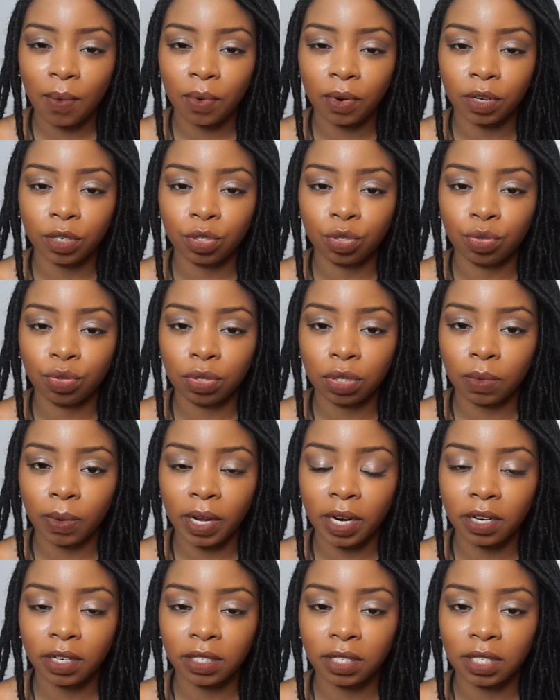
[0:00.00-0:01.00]
wore 2
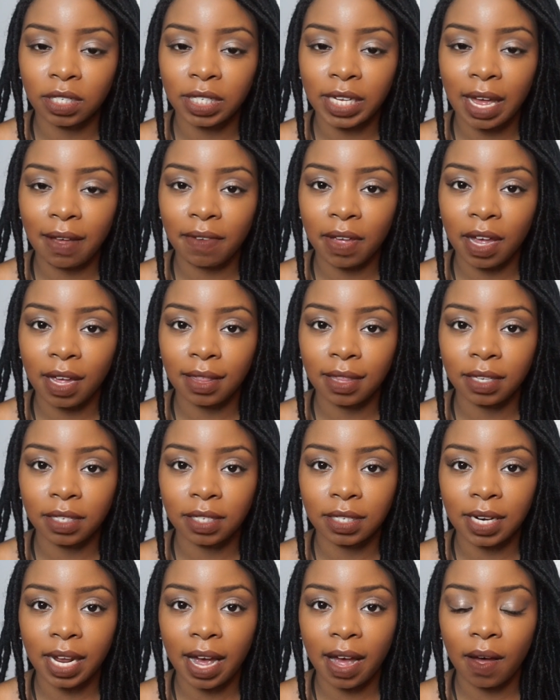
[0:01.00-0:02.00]
sweaters since I've had this
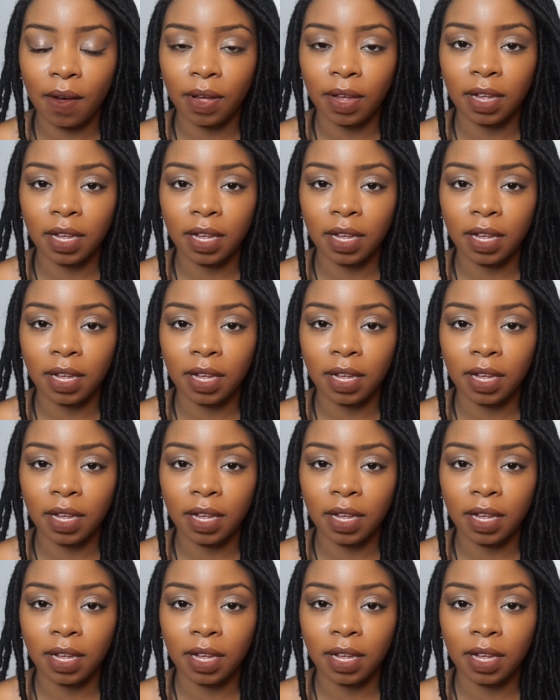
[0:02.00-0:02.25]
style